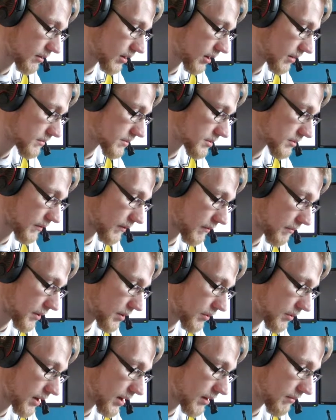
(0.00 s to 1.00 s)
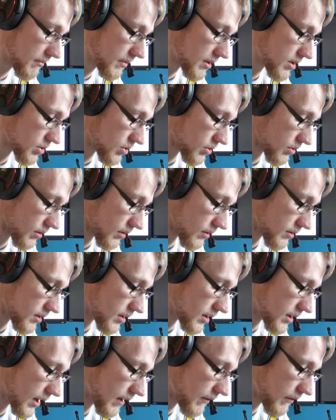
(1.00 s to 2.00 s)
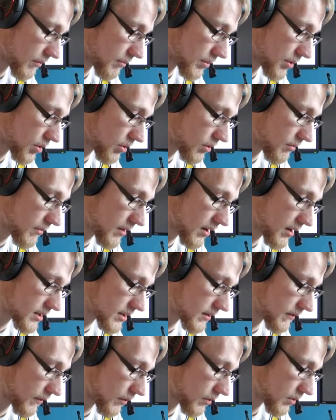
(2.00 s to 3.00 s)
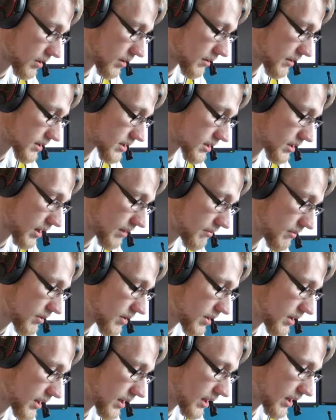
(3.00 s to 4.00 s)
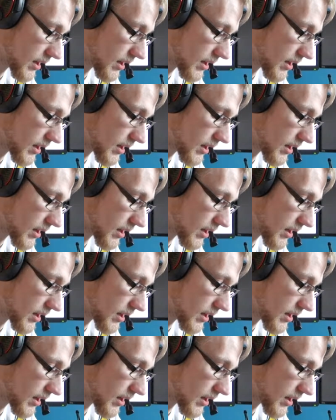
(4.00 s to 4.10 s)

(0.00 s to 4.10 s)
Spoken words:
comes with a built-in mission to deliver pure immersive audio excitement.